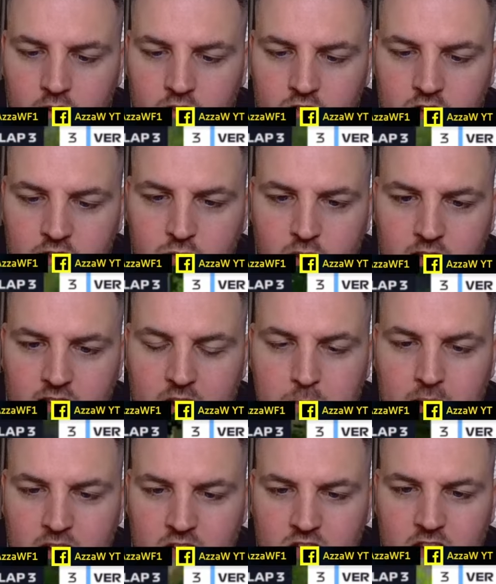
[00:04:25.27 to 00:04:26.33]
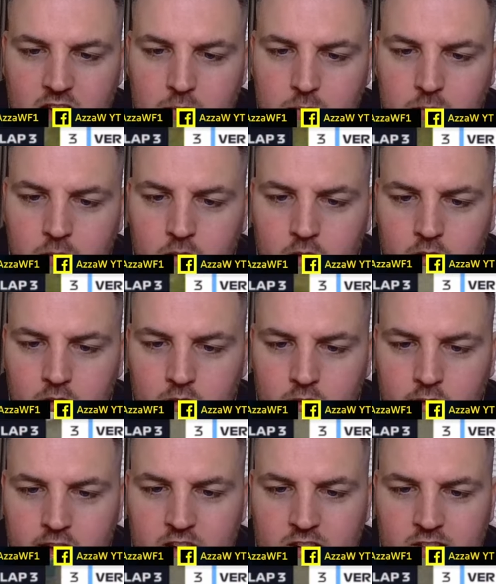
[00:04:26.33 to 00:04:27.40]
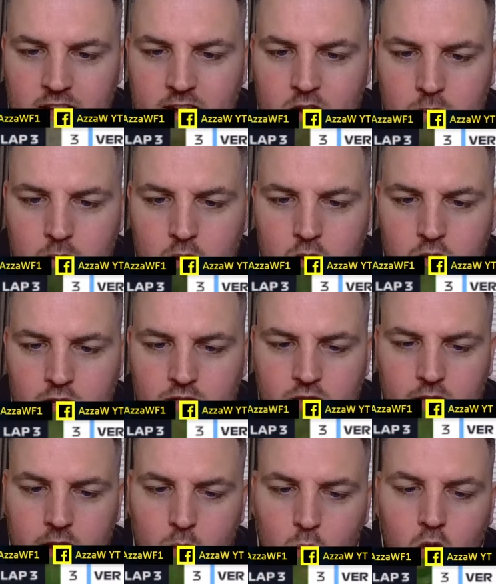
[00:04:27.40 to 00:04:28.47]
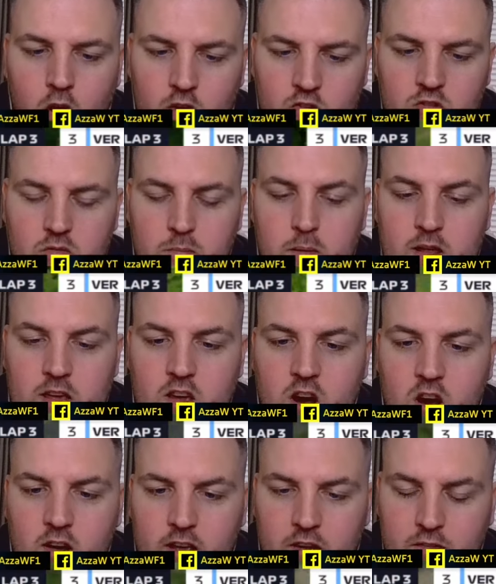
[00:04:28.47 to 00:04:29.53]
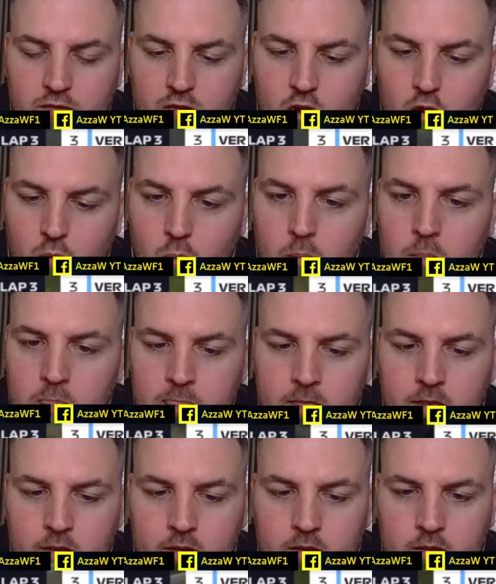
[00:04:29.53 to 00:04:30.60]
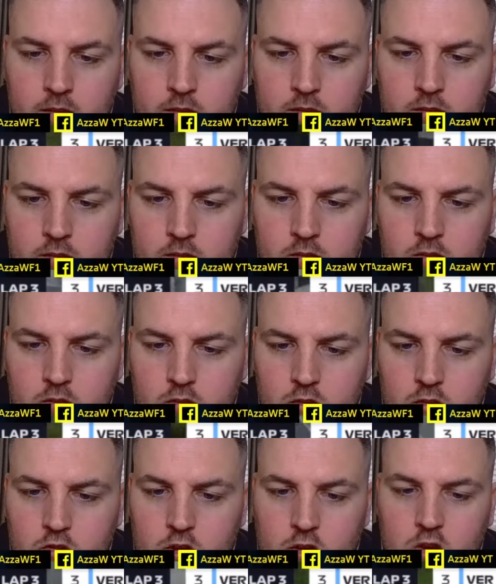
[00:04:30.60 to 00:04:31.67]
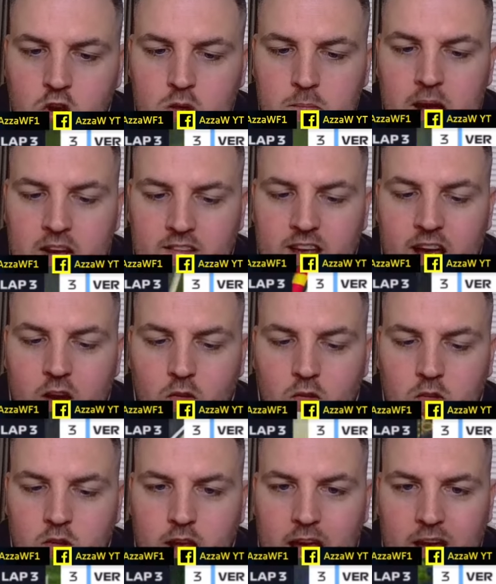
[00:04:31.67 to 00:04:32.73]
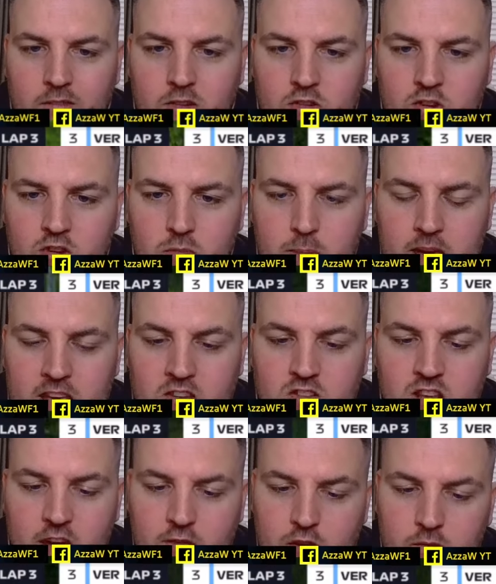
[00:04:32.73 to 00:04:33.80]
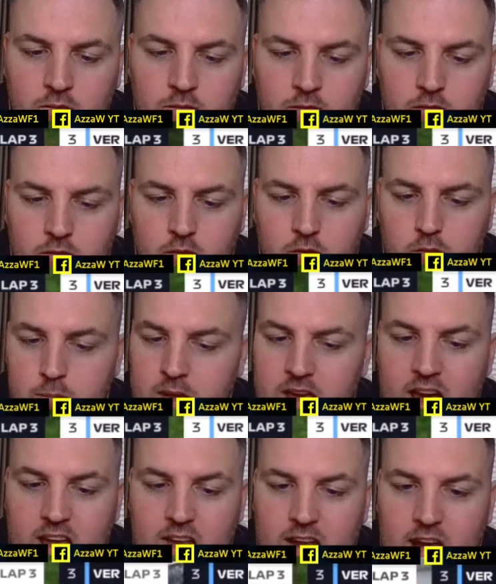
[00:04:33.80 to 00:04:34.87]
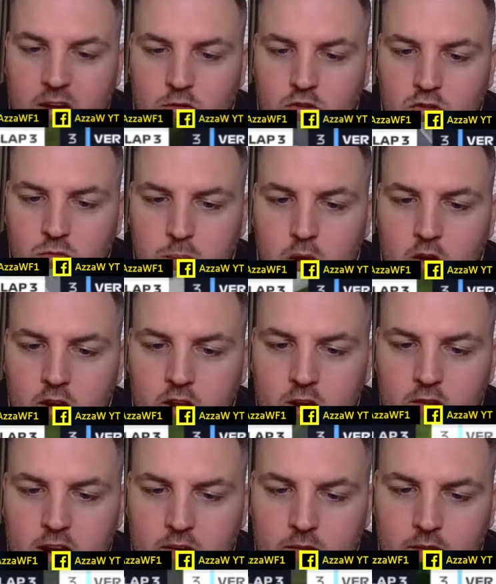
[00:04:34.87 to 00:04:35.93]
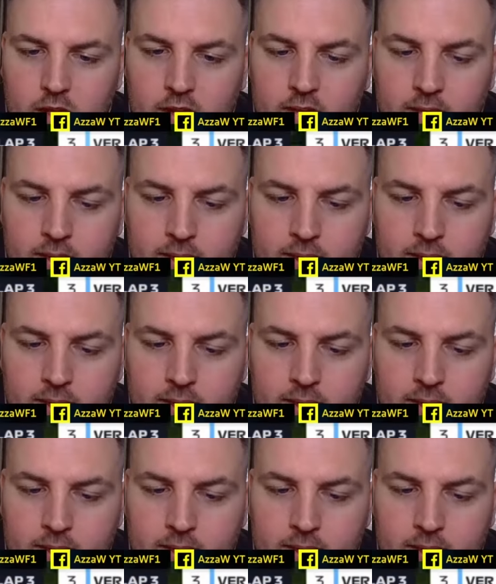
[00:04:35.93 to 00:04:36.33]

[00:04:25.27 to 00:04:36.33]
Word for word: See if we can get past him. Is there a move? There was, but he can't get through. He's going to cut back down. Hamilton's P seven. P eight now, just blocking around there.